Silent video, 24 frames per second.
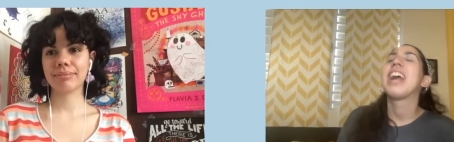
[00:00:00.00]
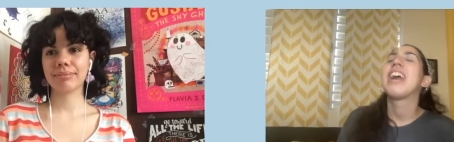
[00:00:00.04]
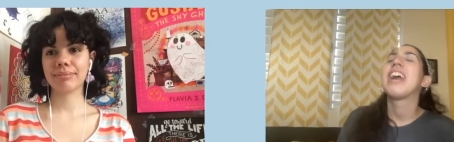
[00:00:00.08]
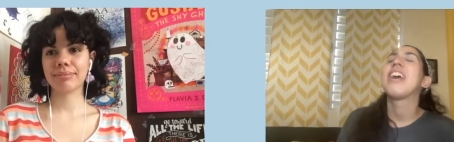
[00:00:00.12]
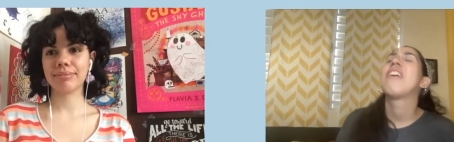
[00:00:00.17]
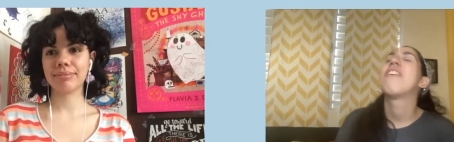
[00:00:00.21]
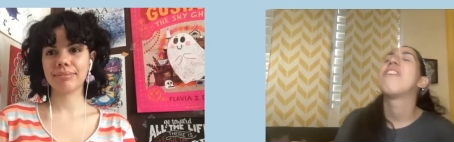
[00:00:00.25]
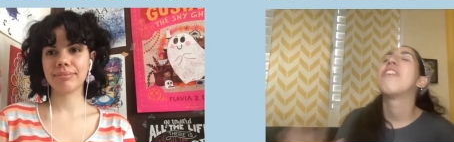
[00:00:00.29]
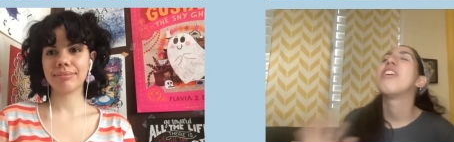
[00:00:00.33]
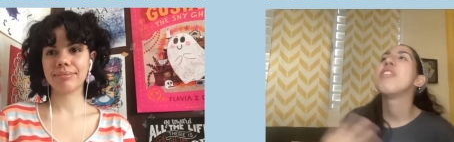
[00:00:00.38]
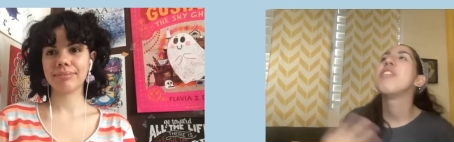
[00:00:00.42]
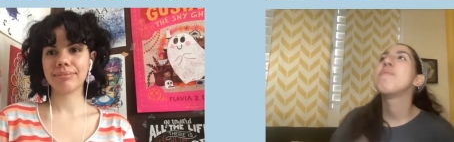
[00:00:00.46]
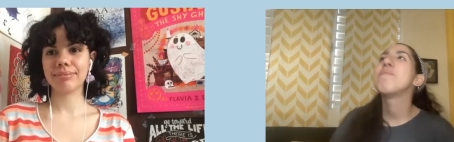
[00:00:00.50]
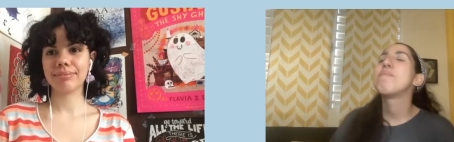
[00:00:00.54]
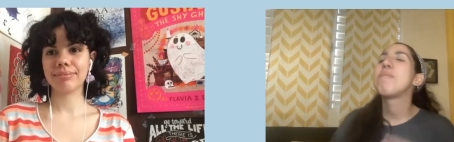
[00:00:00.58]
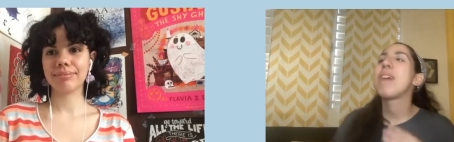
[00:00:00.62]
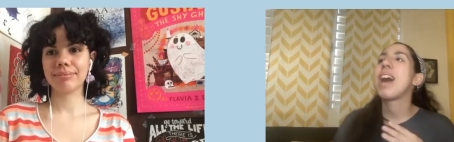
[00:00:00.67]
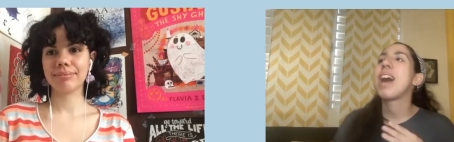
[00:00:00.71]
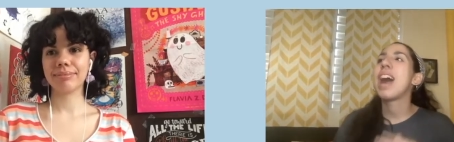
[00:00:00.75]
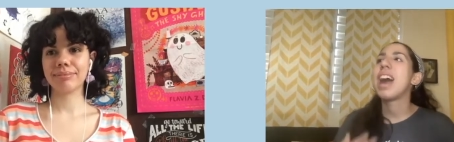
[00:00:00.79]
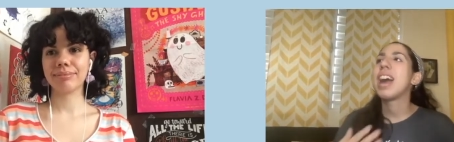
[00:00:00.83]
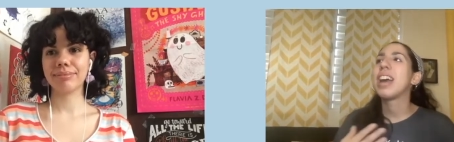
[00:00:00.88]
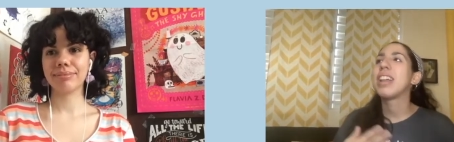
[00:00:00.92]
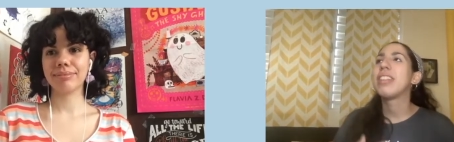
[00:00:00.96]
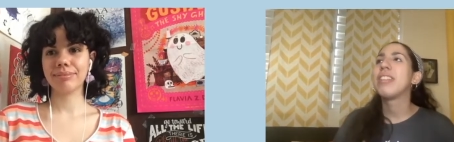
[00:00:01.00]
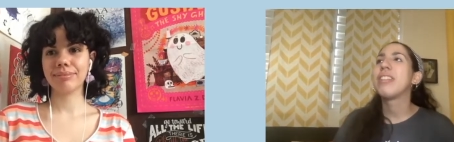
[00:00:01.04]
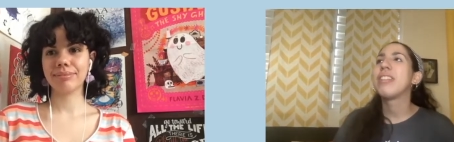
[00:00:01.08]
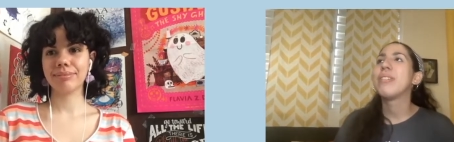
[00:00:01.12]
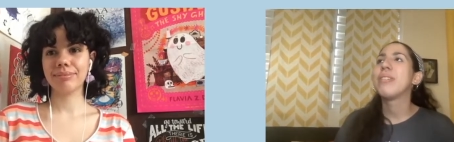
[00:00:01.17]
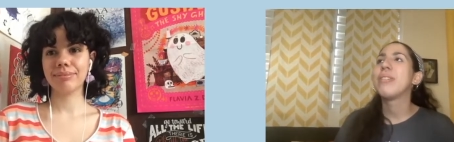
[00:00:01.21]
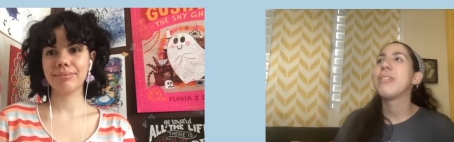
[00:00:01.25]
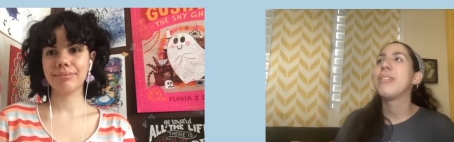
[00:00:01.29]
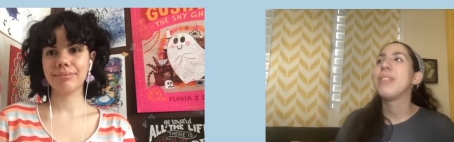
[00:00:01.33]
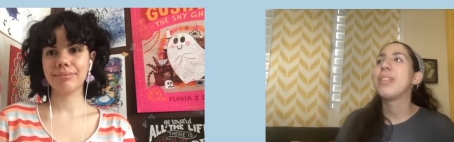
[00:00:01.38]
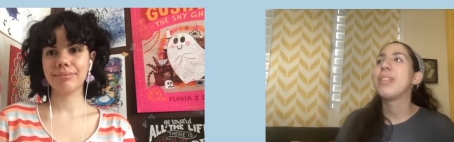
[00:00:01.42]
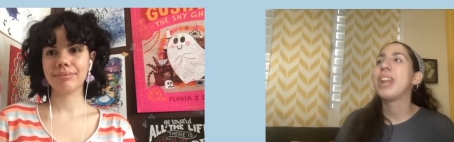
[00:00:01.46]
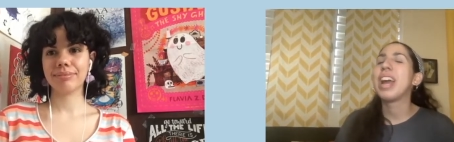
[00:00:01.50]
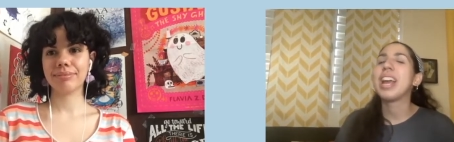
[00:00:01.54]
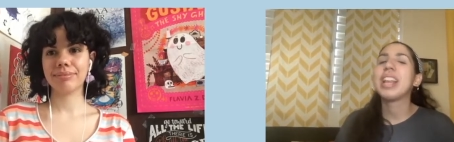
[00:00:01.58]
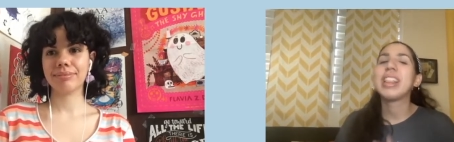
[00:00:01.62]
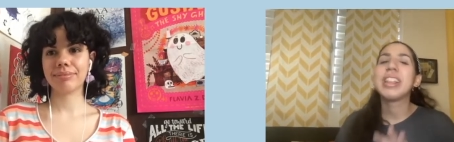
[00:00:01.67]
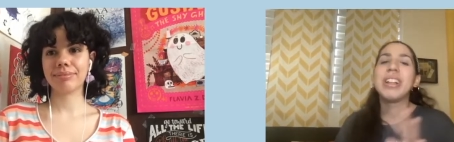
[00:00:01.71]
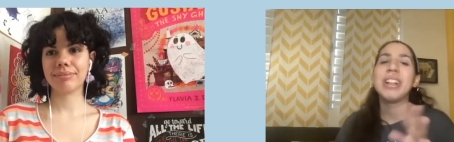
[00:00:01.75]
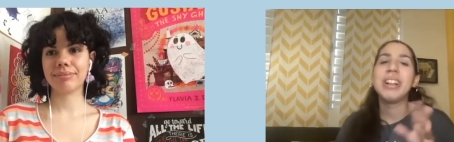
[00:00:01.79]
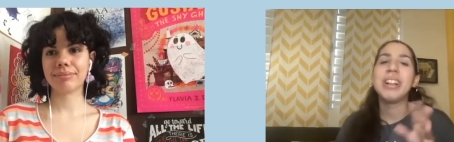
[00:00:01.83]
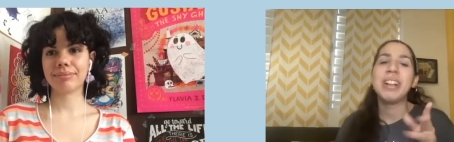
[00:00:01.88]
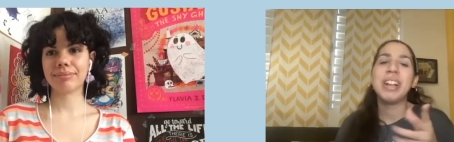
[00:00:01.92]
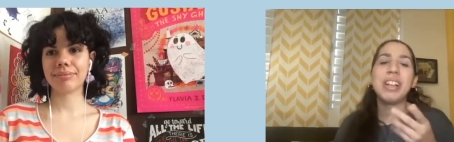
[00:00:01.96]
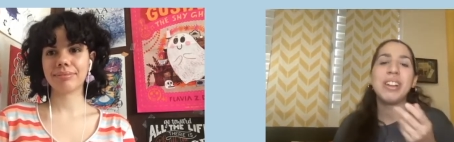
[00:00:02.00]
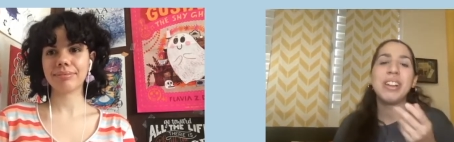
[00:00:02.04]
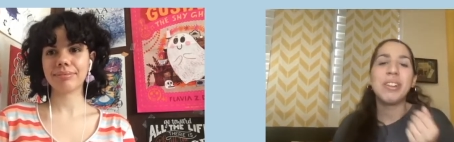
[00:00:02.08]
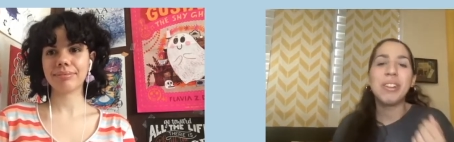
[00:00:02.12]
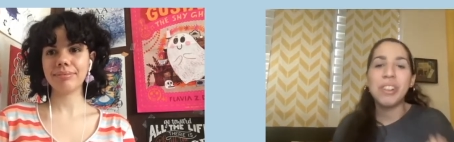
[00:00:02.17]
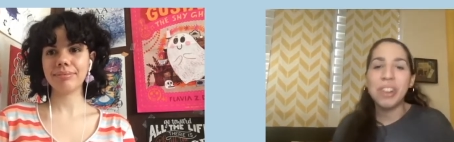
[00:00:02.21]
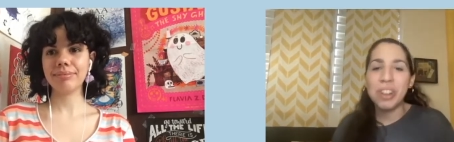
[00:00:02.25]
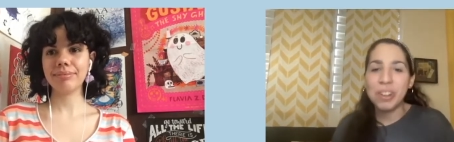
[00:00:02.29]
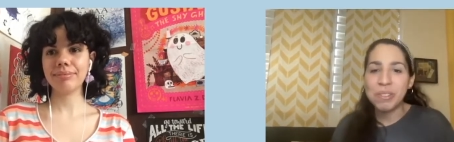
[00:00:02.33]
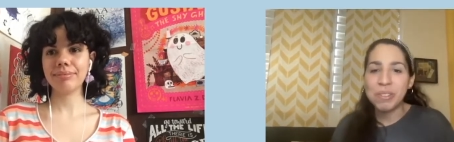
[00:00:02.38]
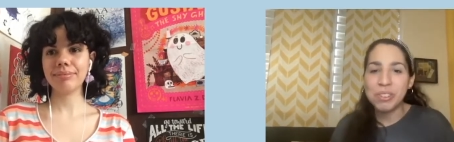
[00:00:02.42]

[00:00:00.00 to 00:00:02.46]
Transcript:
Speaker 1: going back to like the little love